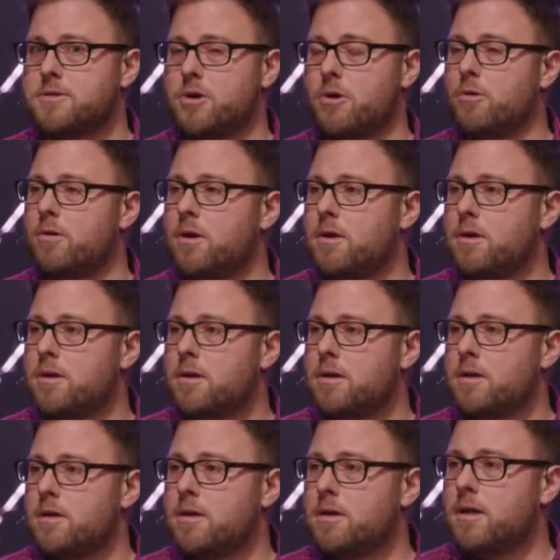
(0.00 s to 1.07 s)
So
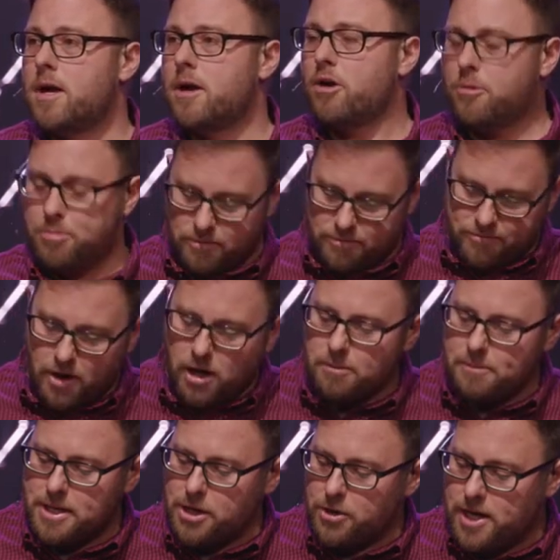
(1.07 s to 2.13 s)
I hope we're following
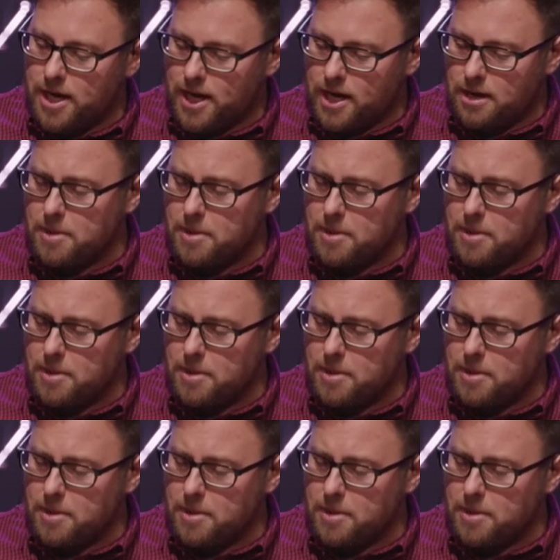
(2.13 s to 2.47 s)
me okay.